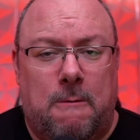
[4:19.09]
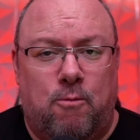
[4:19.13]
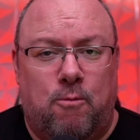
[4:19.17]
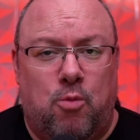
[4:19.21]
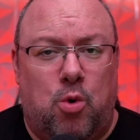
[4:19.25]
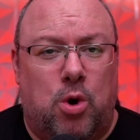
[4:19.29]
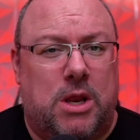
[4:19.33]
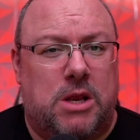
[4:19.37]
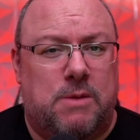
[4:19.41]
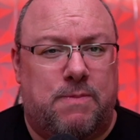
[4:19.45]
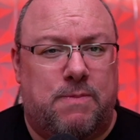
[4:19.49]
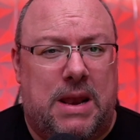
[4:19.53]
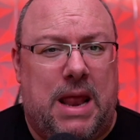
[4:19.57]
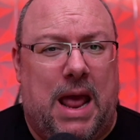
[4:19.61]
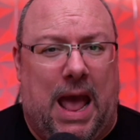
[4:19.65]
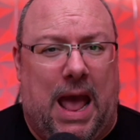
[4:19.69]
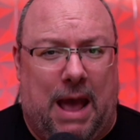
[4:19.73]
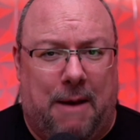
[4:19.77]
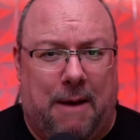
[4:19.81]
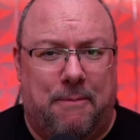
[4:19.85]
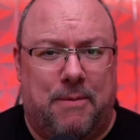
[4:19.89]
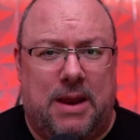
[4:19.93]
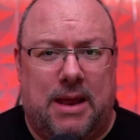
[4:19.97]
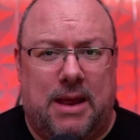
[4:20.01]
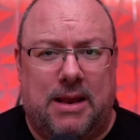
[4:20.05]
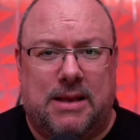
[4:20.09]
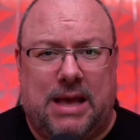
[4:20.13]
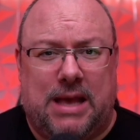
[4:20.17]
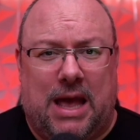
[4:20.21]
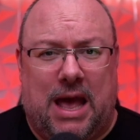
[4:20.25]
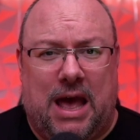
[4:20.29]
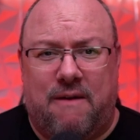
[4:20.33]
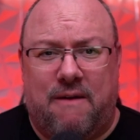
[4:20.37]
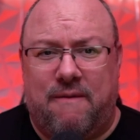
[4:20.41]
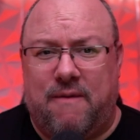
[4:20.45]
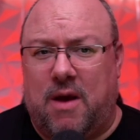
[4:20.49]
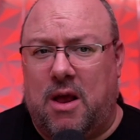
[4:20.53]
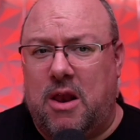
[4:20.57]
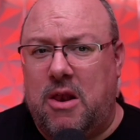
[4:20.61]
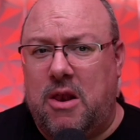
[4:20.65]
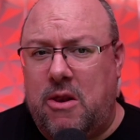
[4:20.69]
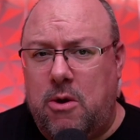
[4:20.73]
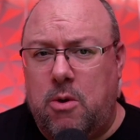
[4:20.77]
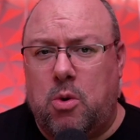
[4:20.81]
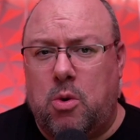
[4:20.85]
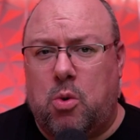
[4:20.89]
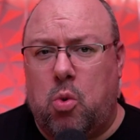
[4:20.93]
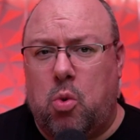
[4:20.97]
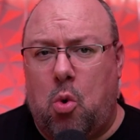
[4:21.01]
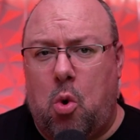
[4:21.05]
what has been happening to have a
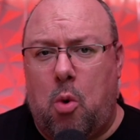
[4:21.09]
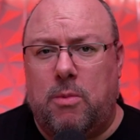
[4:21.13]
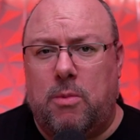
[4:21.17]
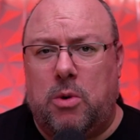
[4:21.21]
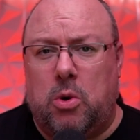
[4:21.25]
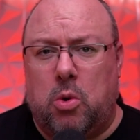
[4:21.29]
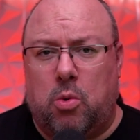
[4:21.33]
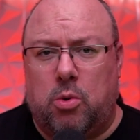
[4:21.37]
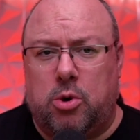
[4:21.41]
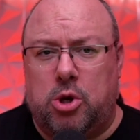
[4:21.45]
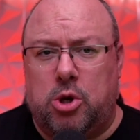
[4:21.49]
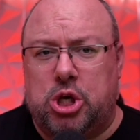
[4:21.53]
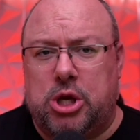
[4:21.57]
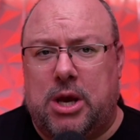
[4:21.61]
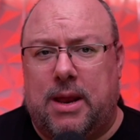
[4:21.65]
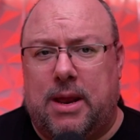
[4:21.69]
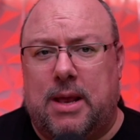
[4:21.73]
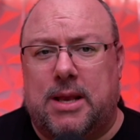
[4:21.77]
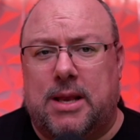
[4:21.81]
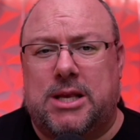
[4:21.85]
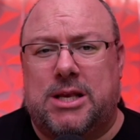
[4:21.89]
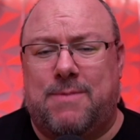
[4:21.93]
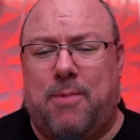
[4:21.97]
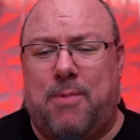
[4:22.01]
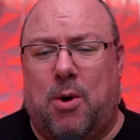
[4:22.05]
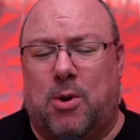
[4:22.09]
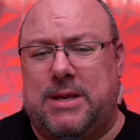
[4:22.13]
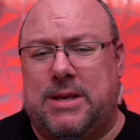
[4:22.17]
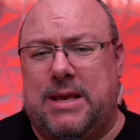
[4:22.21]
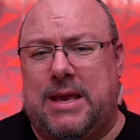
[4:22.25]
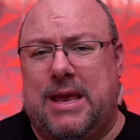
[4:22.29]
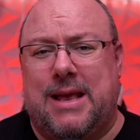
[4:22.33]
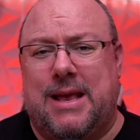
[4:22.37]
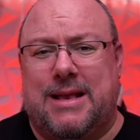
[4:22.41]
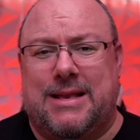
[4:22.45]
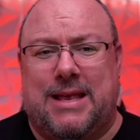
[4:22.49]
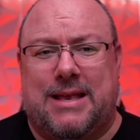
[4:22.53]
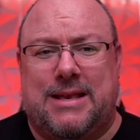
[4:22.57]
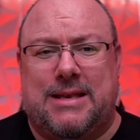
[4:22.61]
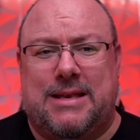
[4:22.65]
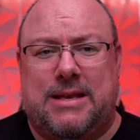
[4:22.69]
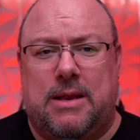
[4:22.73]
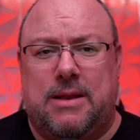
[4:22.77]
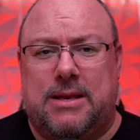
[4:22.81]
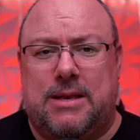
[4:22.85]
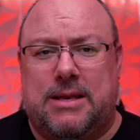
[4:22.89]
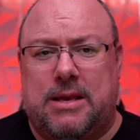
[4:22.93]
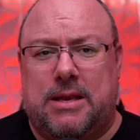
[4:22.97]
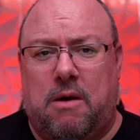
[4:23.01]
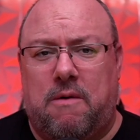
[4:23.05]
lukewarm launch and a spotty
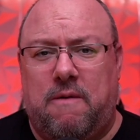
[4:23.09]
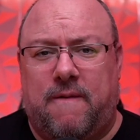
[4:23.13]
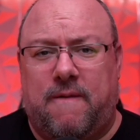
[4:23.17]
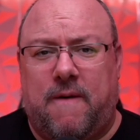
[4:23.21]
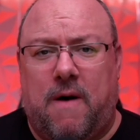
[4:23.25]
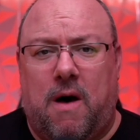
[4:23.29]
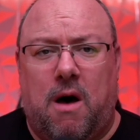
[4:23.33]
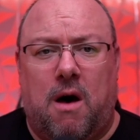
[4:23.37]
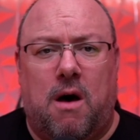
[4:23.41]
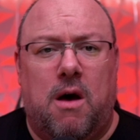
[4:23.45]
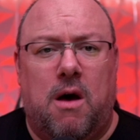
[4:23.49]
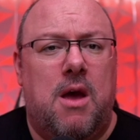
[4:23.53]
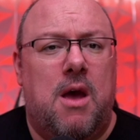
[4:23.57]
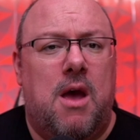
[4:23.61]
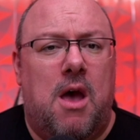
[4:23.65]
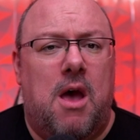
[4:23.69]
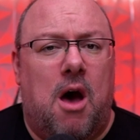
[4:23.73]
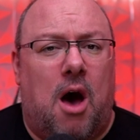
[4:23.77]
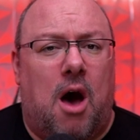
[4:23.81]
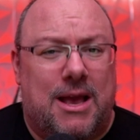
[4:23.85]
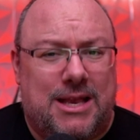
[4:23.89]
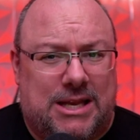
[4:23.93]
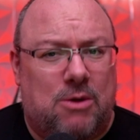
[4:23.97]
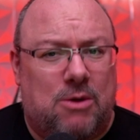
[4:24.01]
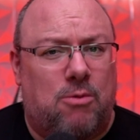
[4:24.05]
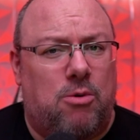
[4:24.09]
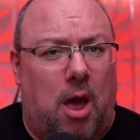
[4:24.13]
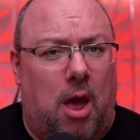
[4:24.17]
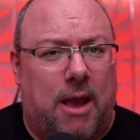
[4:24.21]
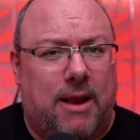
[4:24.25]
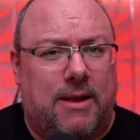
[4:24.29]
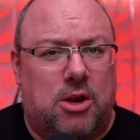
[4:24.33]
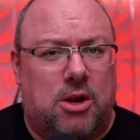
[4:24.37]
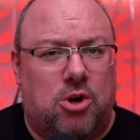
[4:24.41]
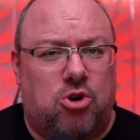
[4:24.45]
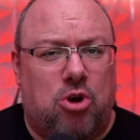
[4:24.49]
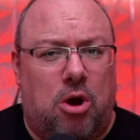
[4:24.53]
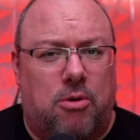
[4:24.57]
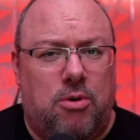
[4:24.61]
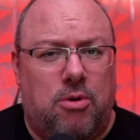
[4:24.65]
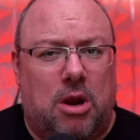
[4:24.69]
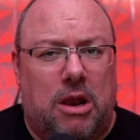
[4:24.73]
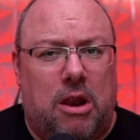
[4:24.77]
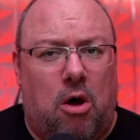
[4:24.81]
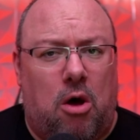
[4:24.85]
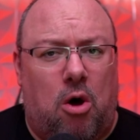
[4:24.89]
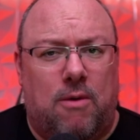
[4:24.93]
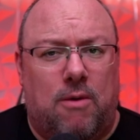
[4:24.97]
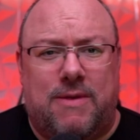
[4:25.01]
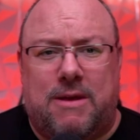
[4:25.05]
existence so far. I still like the drone a
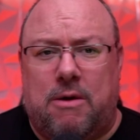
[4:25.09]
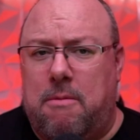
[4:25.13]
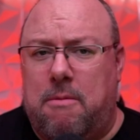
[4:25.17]
lot.